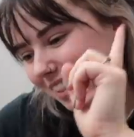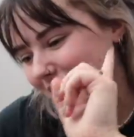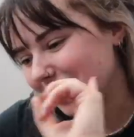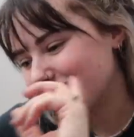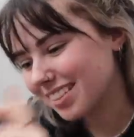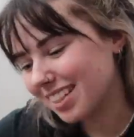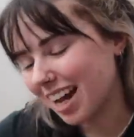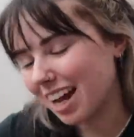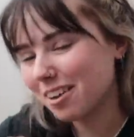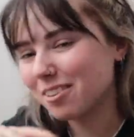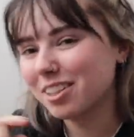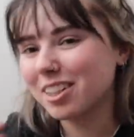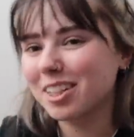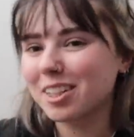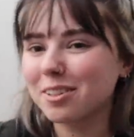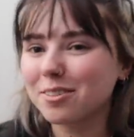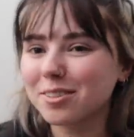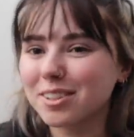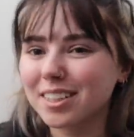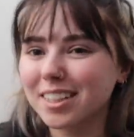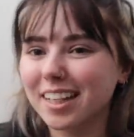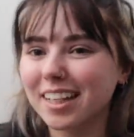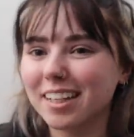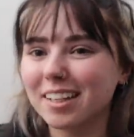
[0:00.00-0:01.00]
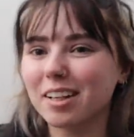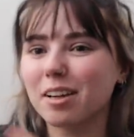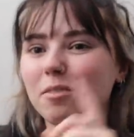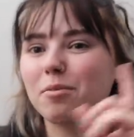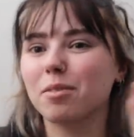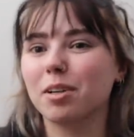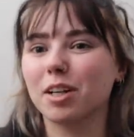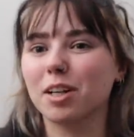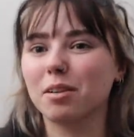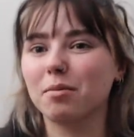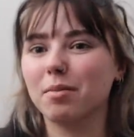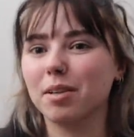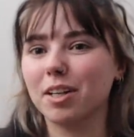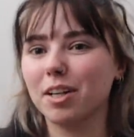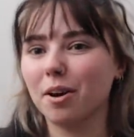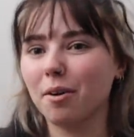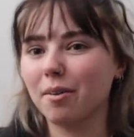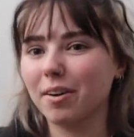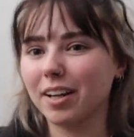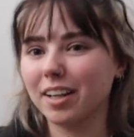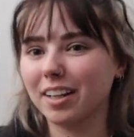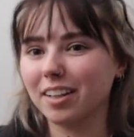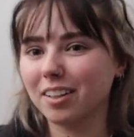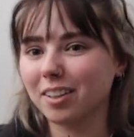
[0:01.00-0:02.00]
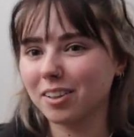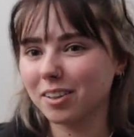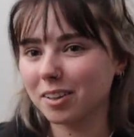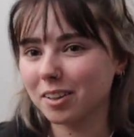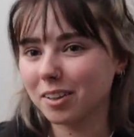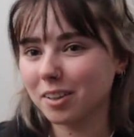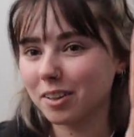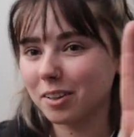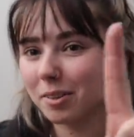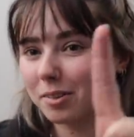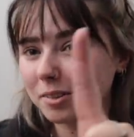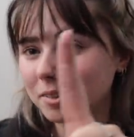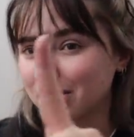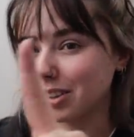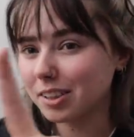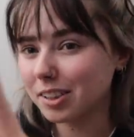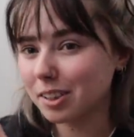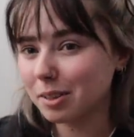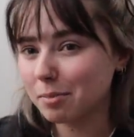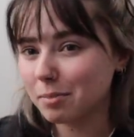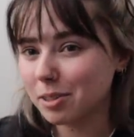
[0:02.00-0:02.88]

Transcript: down to Houston. We're gonna be going closer to